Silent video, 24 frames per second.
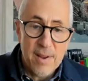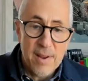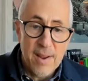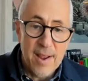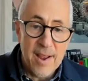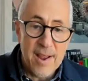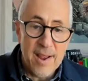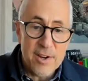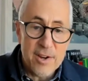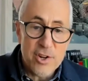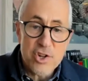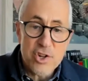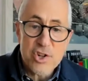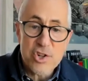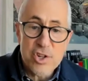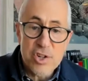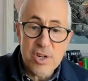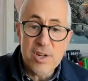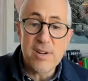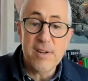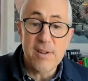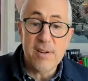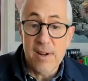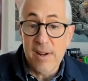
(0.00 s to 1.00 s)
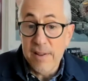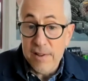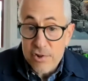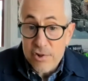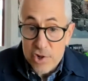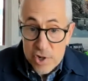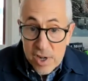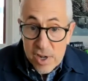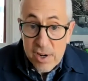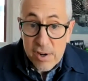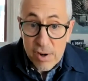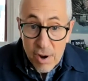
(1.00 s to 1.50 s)
And she
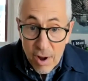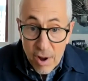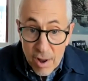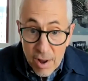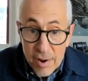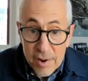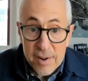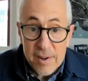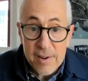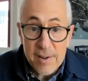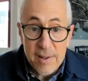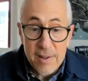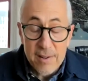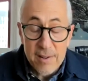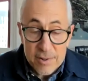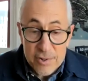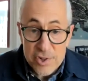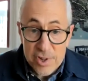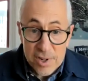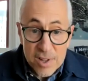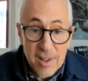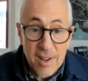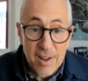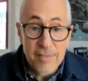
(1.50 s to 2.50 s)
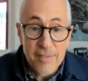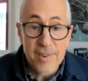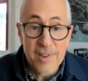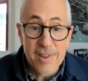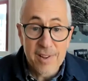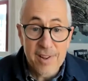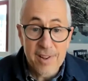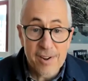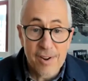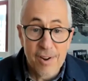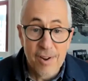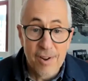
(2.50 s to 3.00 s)

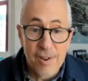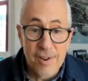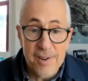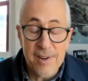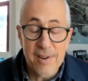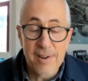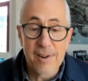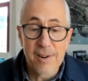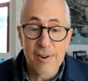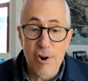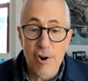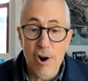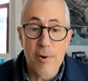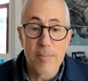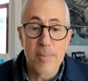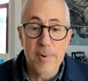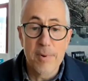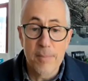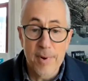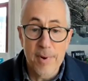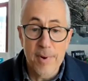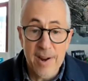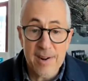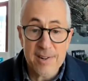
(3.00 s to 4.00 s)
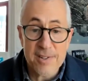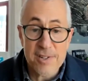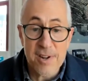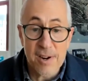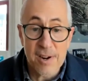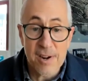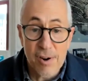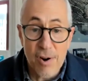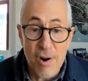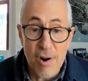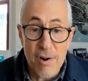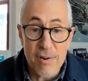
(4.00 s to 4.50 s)
lovingly called it Carbon
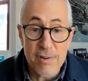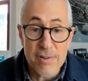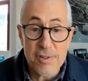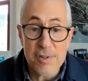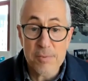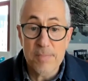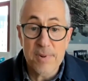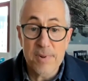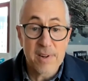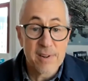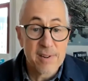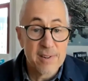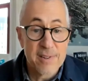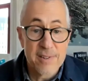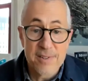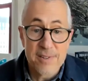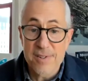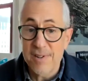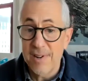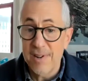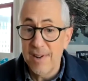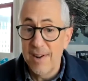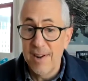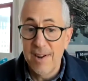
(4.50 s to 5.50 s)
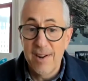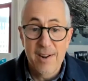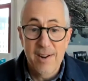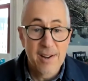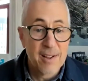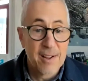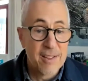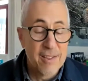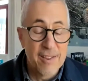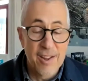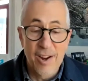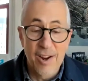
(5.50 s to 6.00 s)
Monoxide Gardens, because
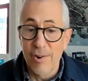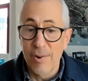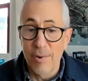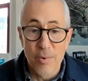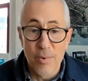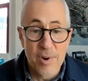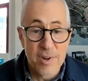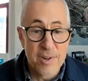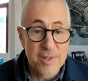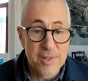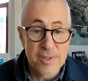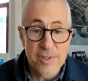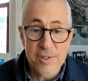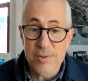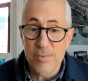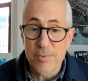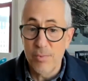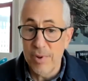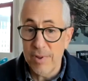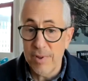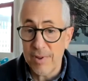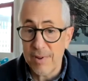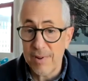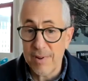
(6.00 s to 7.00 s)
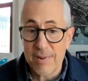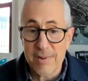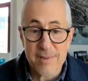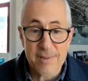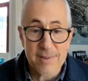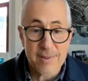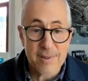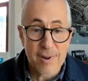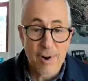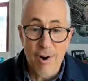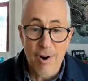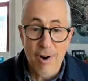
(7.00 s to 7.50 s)
there it was with
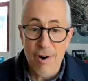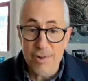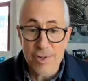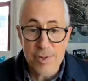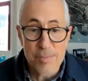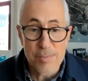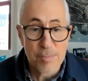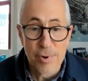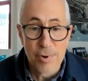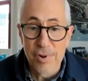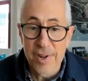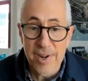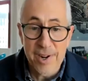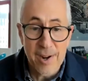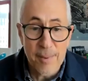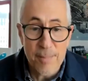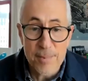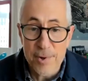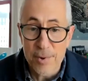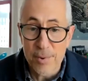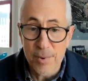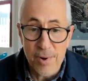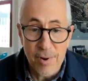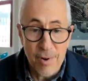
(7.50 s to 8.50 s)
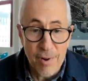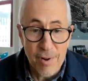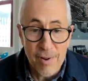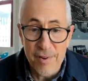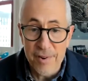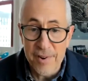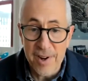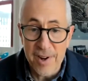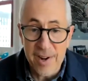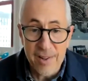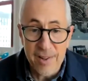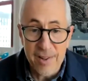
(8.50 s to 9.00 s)
cars pulling up to it all
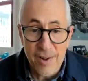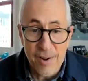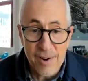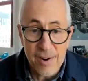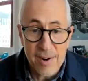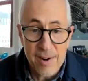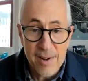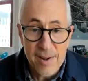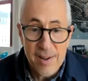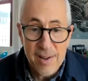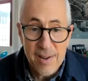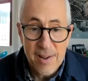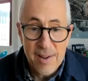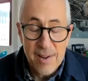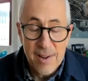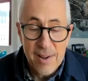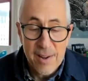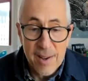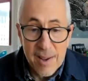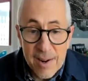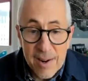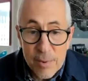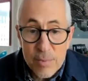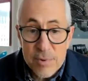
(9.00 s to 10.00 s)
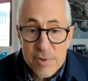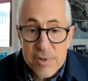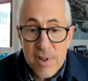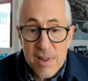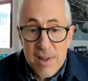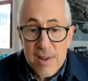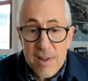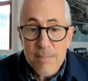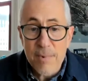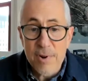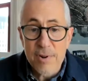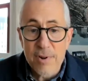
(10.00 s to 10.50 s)
day long. And it was
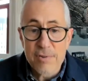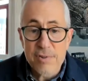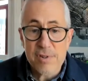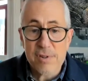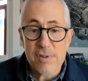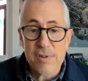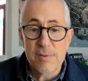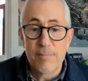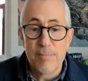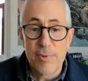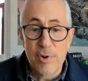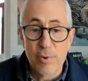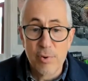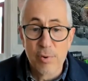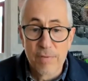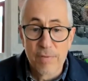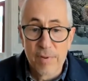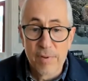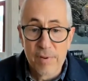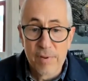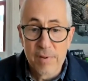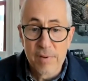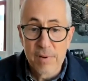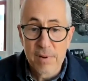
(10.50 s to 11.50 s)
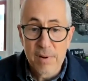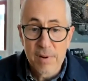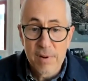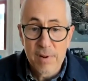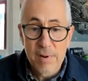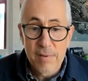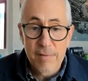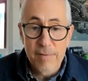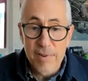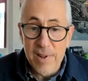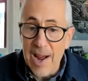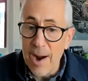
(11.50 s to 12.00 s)
the most beautiful
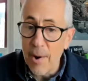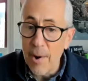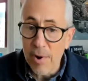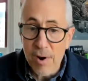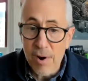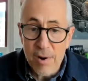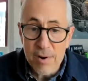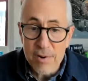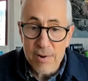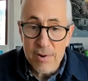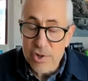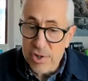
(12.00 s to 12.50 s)
flower garden.